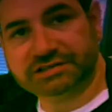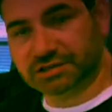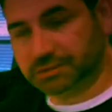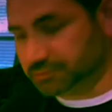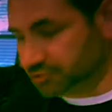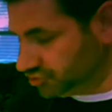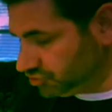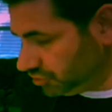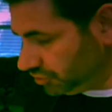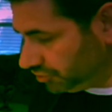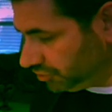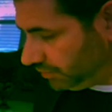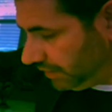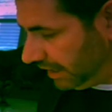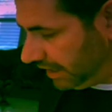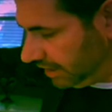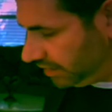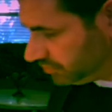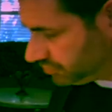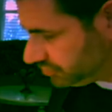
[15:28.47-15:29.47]
so I'm gonna show you
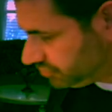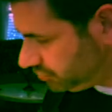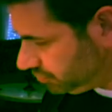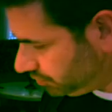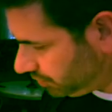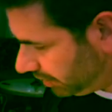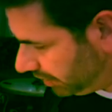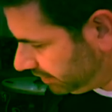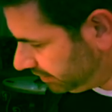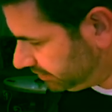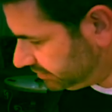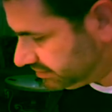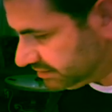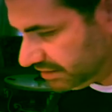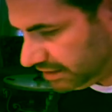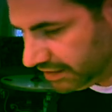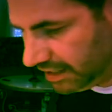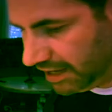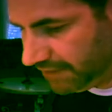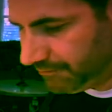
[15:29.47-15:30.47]
how to ice.
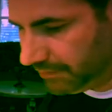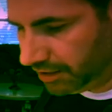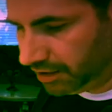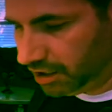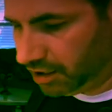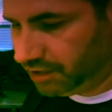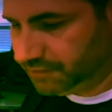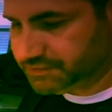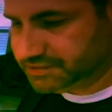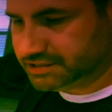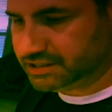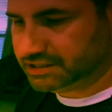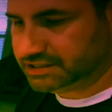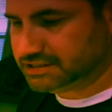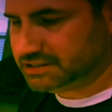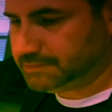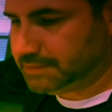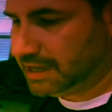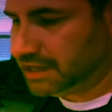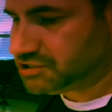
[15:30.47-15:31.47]
I have my offset
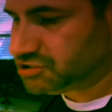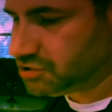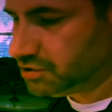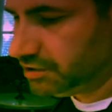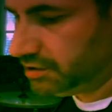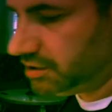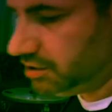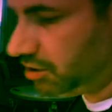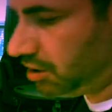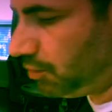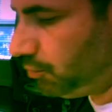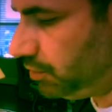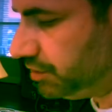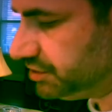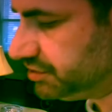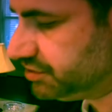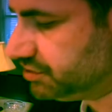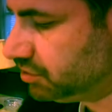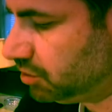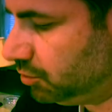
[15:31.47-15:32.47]
spatula here. I wanna
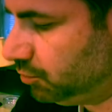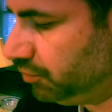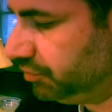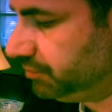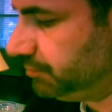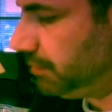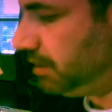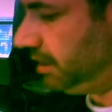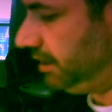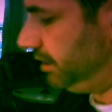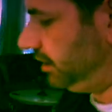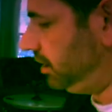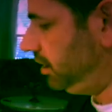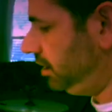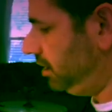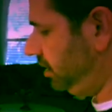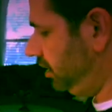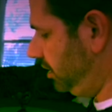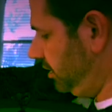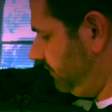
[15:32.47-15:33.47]
start with my
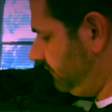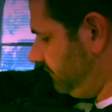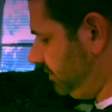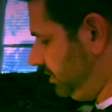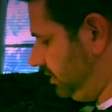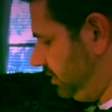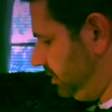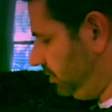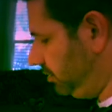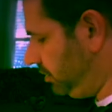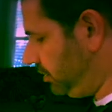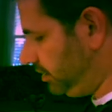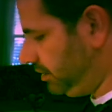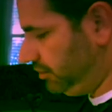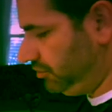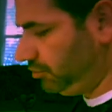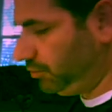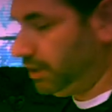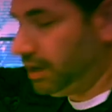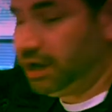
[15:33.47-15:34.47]
vanilla.
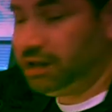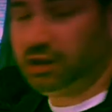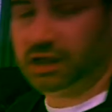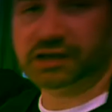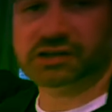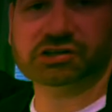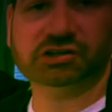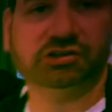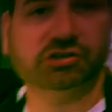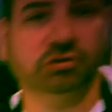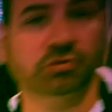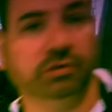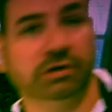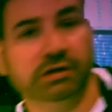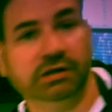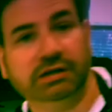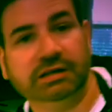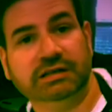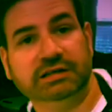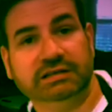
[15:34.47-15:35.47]
And the way I like to do
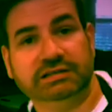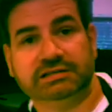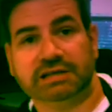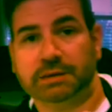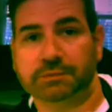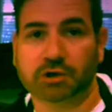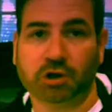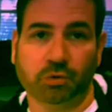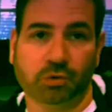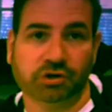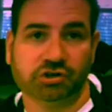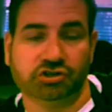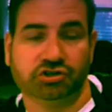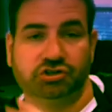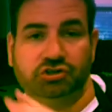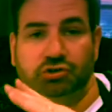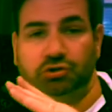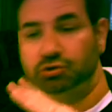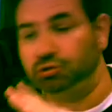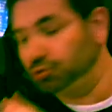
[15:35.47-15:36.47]
it is I'm going
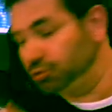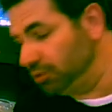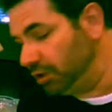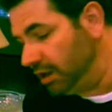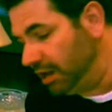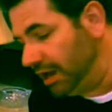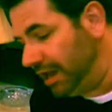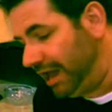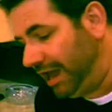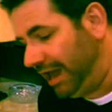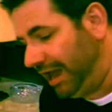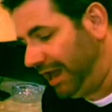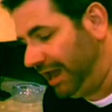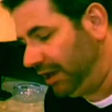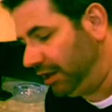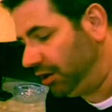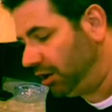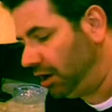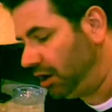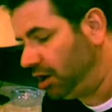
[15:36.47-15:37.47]
to
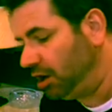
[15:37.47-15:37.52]
add